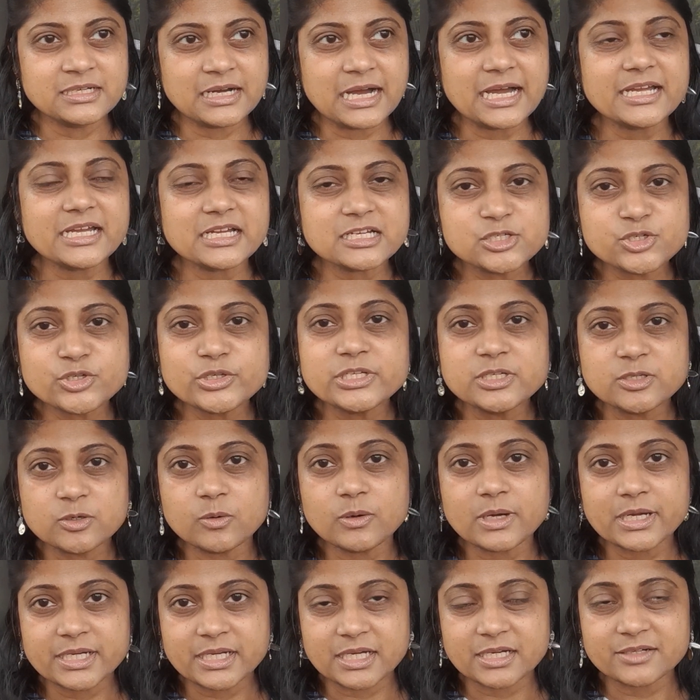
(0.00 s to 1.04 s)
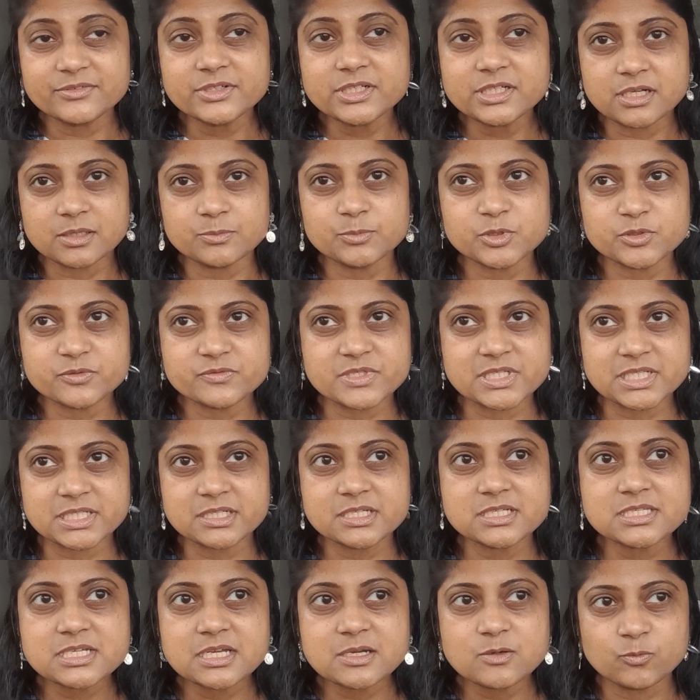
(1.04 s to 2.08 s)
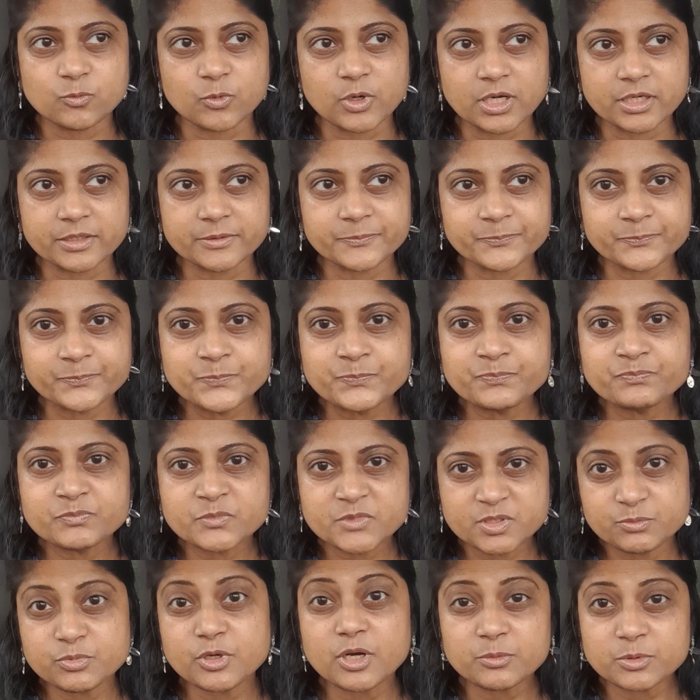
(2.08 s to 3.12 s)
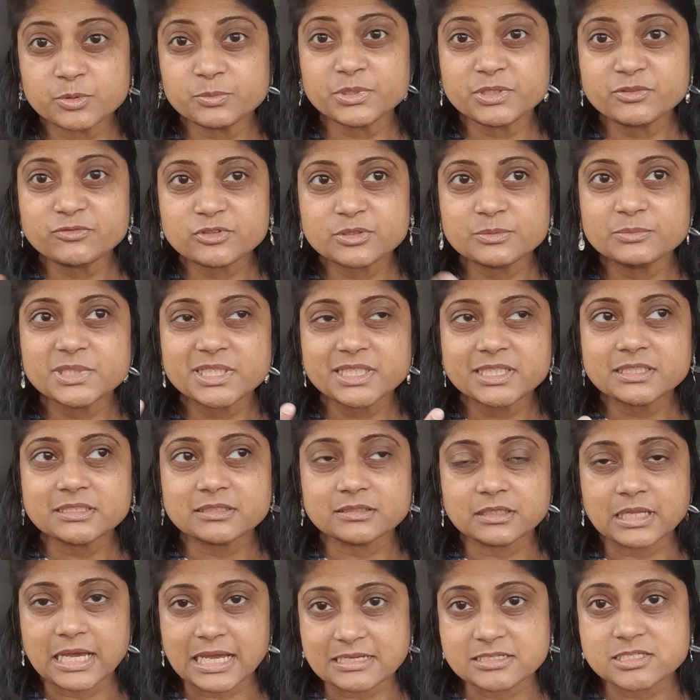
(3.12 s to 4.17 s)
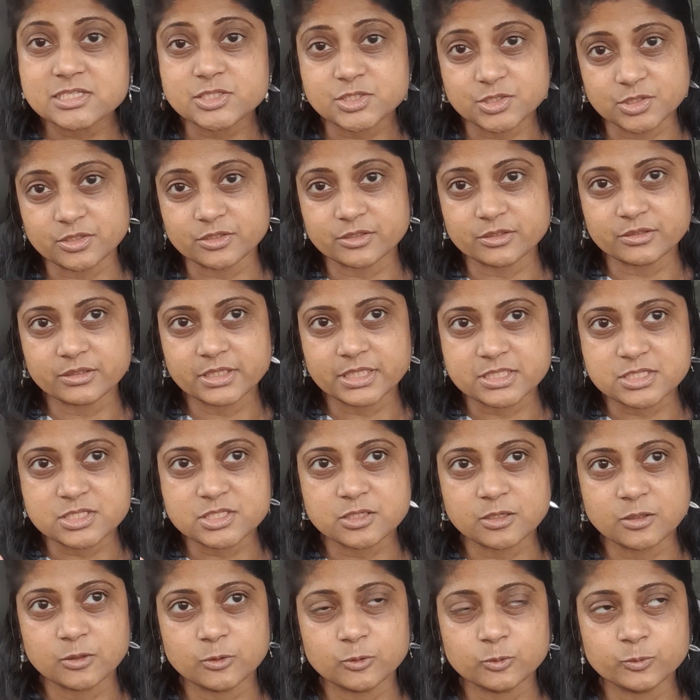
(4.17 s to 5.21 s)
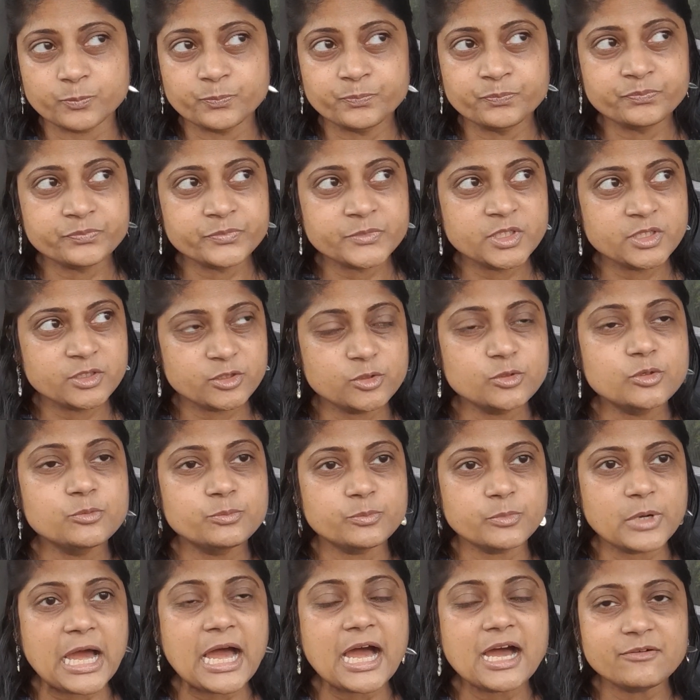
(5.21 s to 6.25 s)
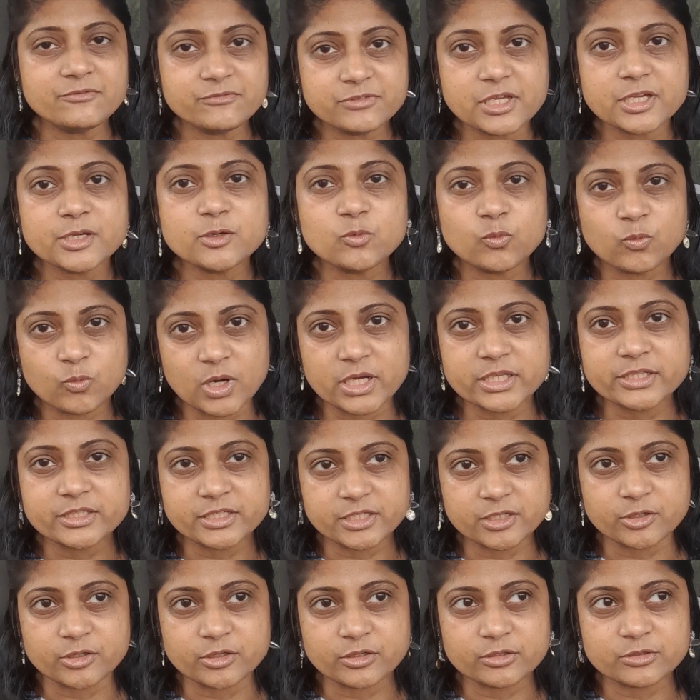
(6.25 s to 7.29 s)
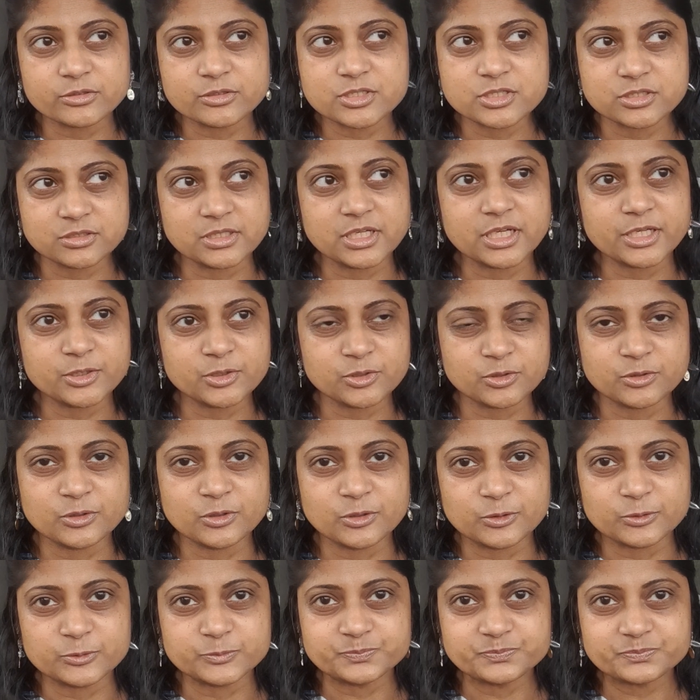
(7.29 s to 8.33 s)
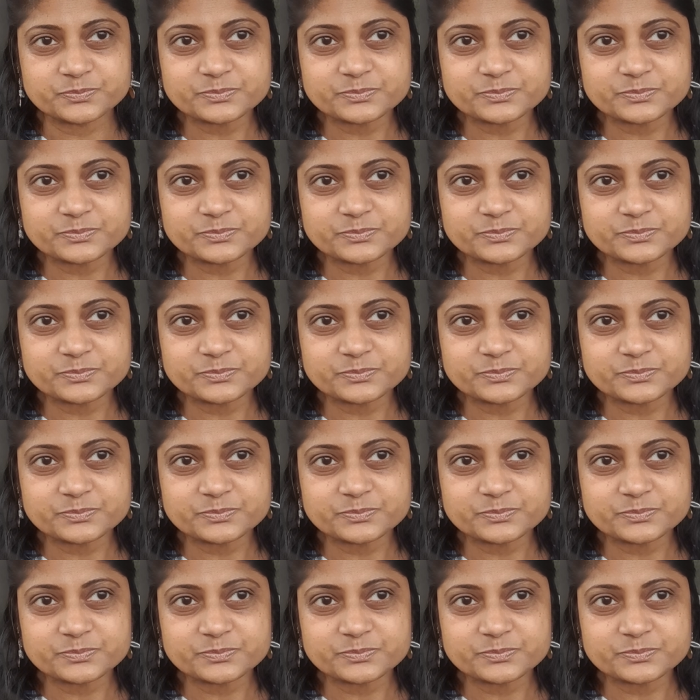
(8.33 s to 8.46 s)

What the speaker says: I actually know I have a couple of tickets I won probably from like last year, and so you have like 1 year to like, you know,